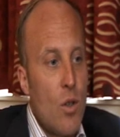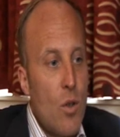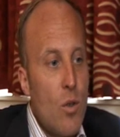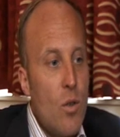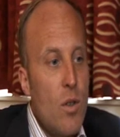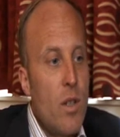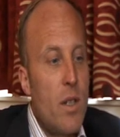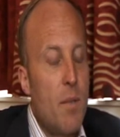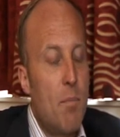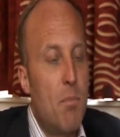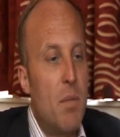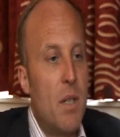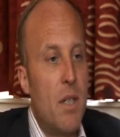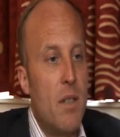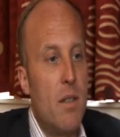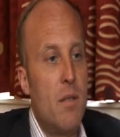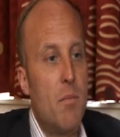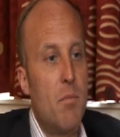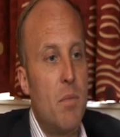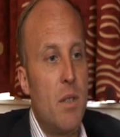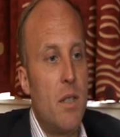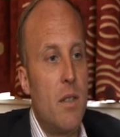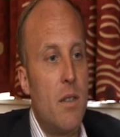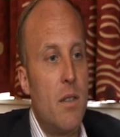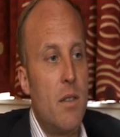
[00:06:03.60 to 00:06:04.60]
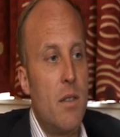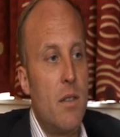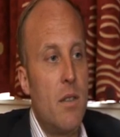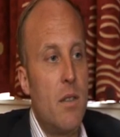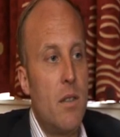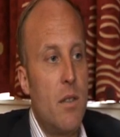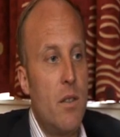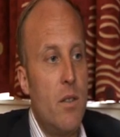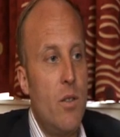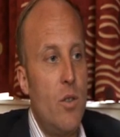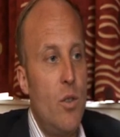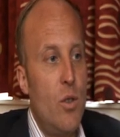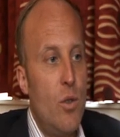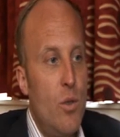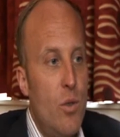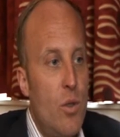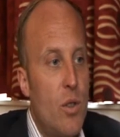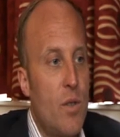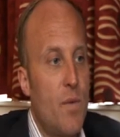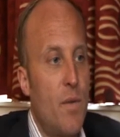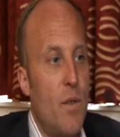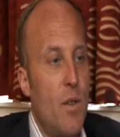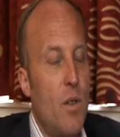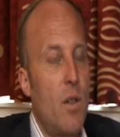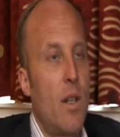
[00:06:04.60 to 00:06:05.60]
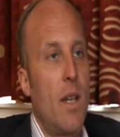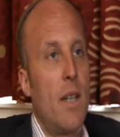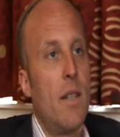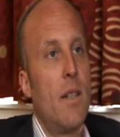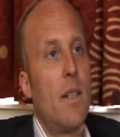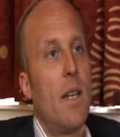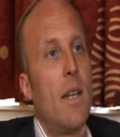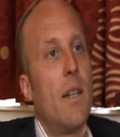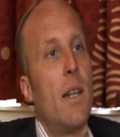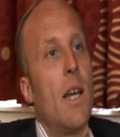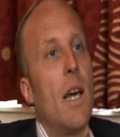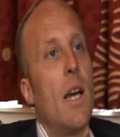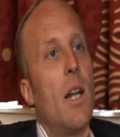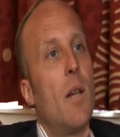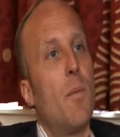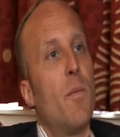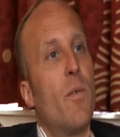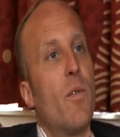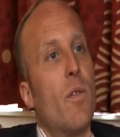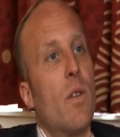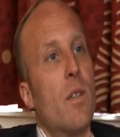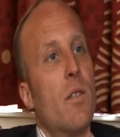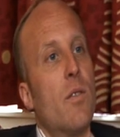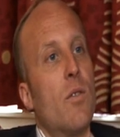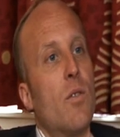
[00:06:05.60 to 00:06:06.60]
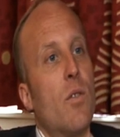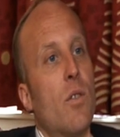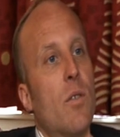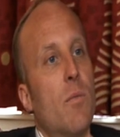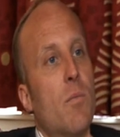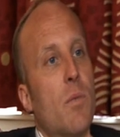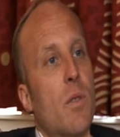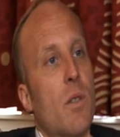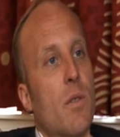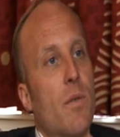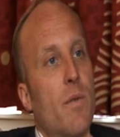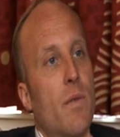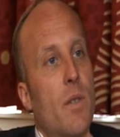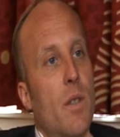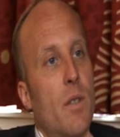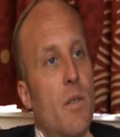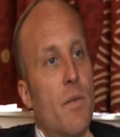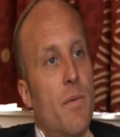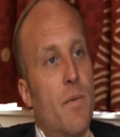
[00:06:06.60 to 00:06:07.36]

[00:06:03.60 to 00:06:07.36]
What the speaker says: only been useful and helpful in terms of